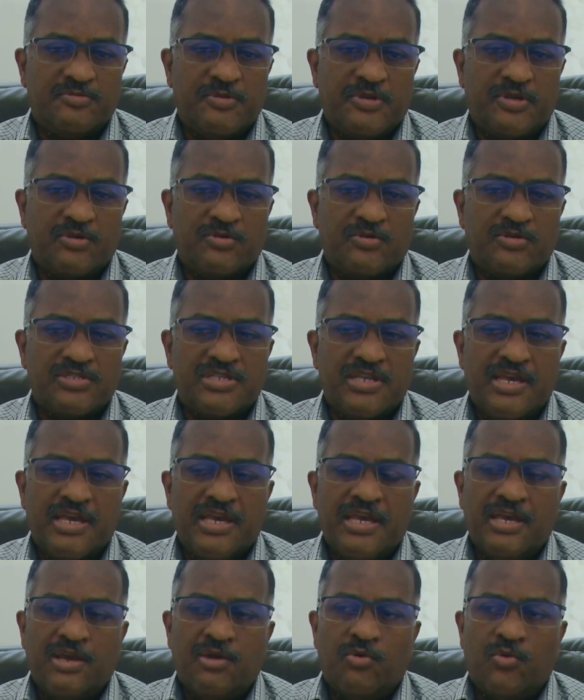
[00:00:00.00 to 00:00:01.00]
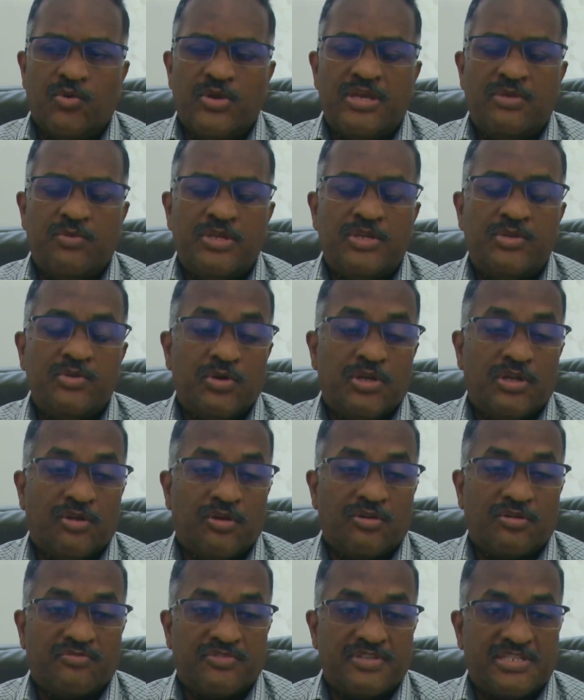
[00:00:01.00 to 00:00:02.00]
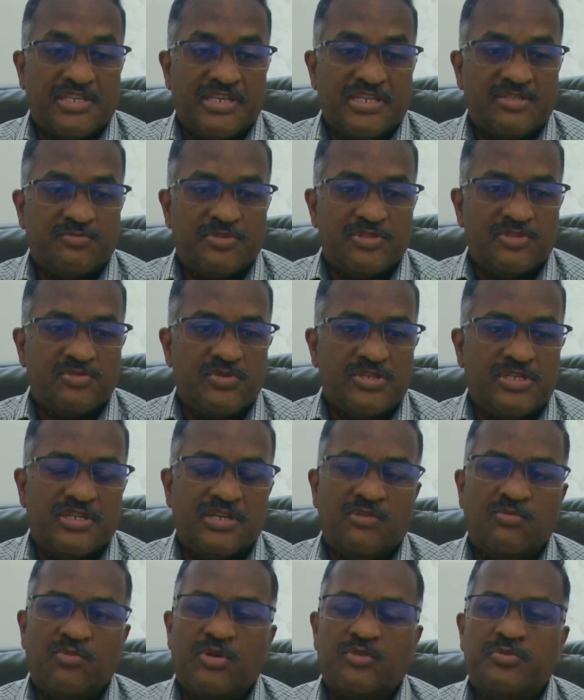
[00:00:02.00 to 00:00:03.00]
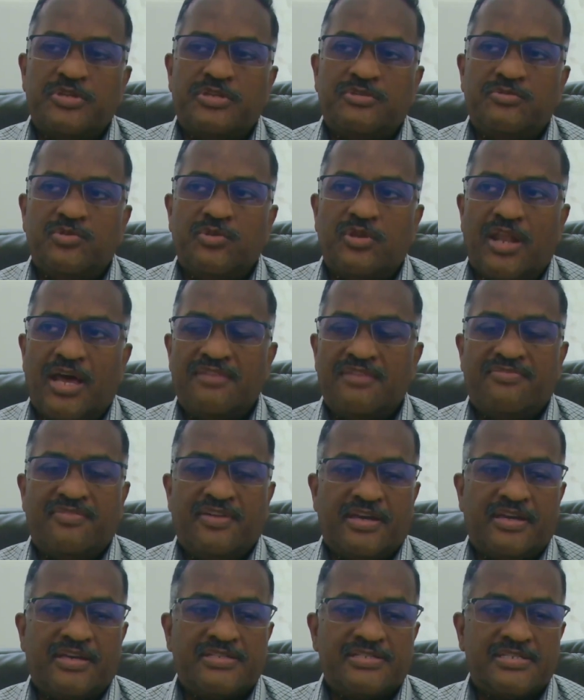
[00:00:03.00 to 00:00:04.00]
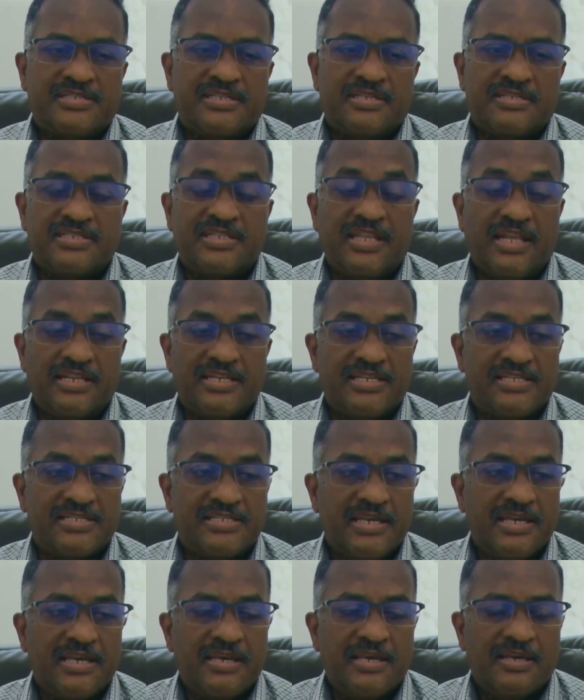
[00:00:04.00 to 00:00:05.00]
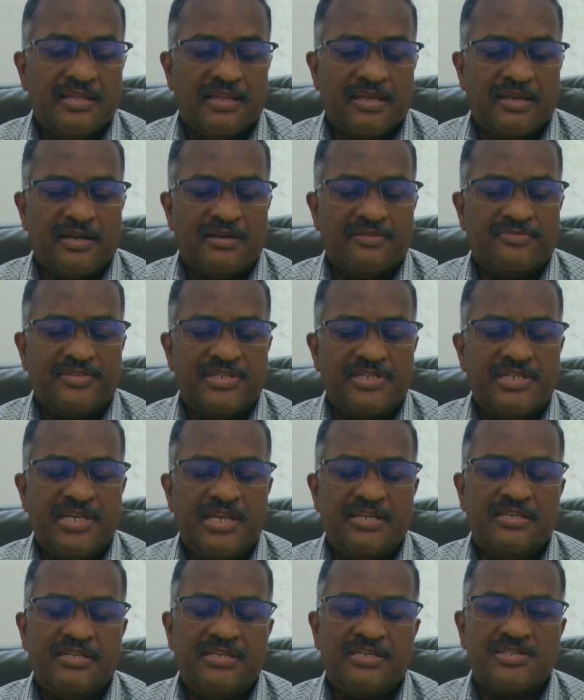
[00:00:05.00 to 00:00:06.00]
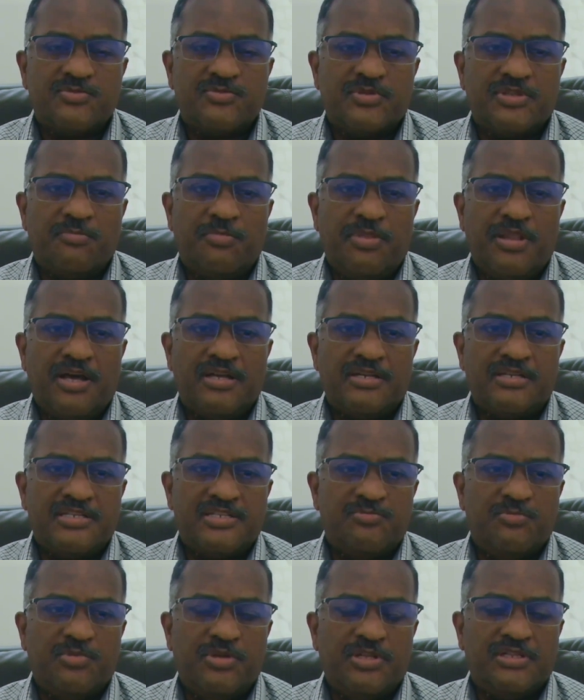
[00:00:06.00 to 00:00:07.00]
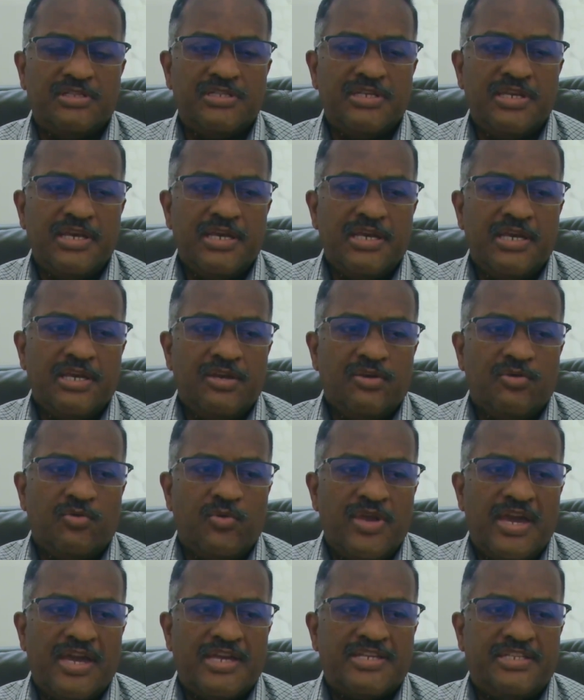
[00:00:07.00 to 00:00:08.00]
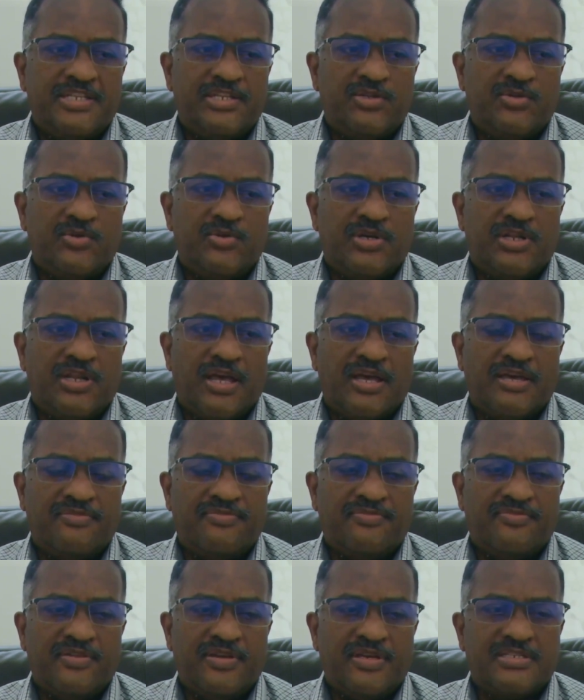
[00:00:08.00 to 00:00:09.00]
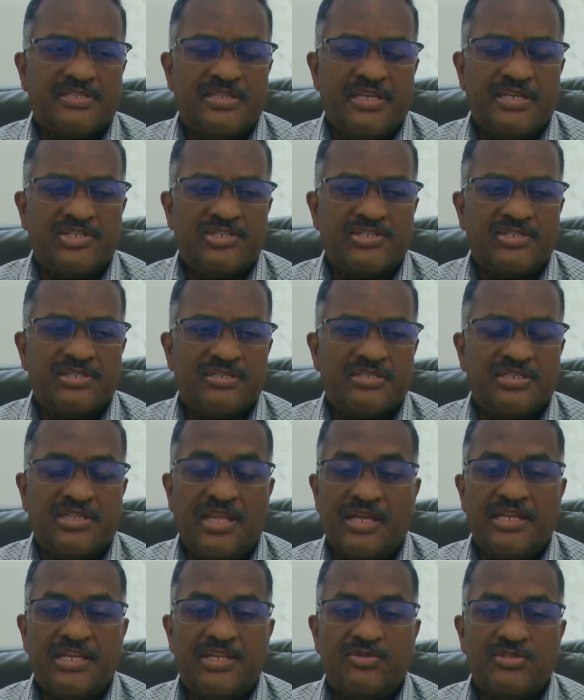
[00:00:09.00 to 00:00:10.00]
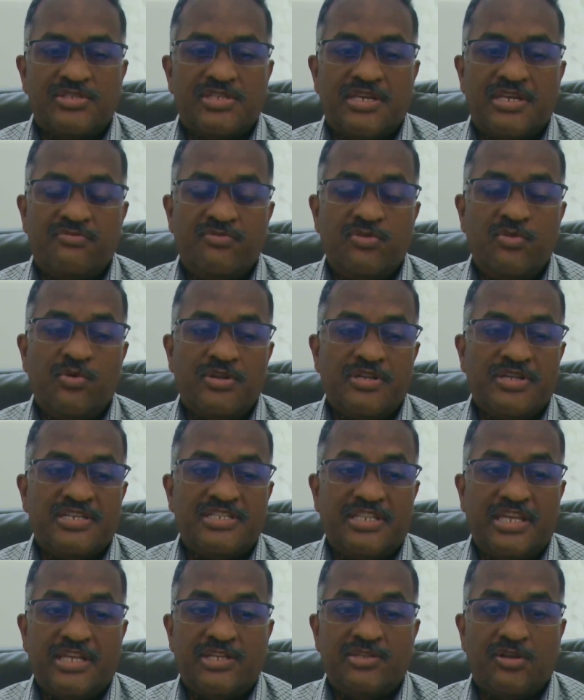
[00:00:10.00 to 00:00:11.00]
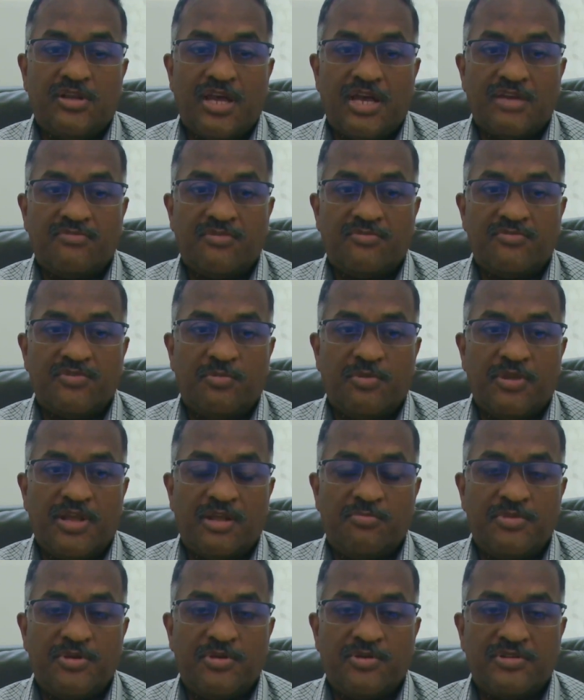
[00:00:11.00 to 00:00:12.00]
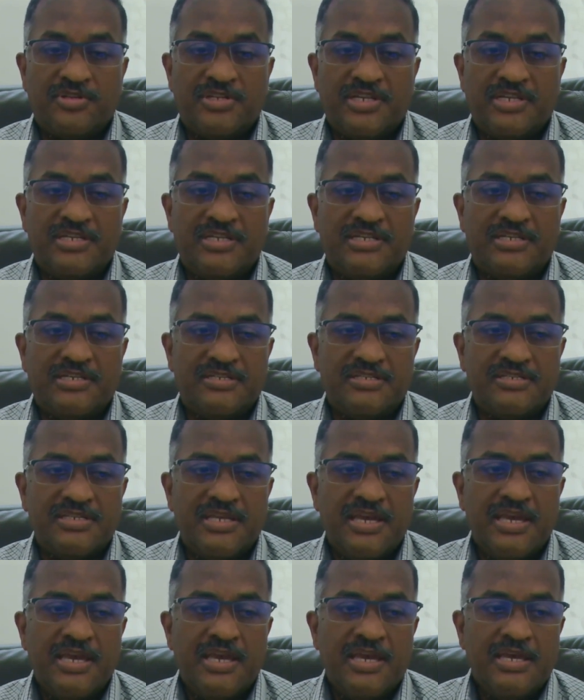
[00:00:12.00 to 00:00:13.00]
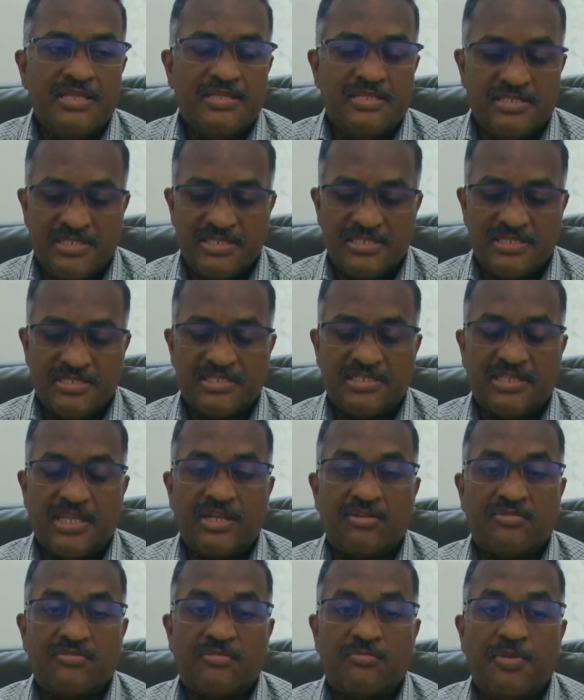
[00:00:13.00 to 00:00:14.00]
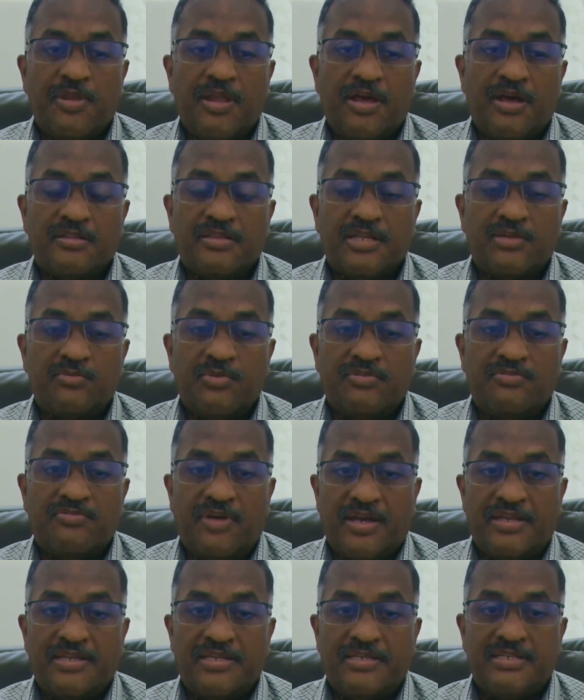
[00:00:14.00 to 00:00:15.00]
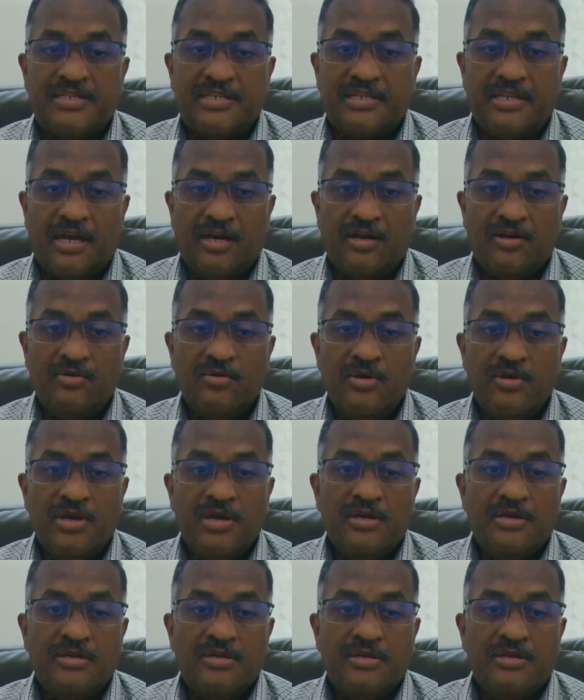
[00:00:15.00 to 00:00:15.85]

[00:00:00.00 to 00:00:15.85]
because we do a lot of assessments. We term what we do LIFEX studies. Like after 10 years when the plant is built, we actually do a life extension study to say, if you want to extend your life of your plant beyond 10 years, this is the state of the plant that we find it in now.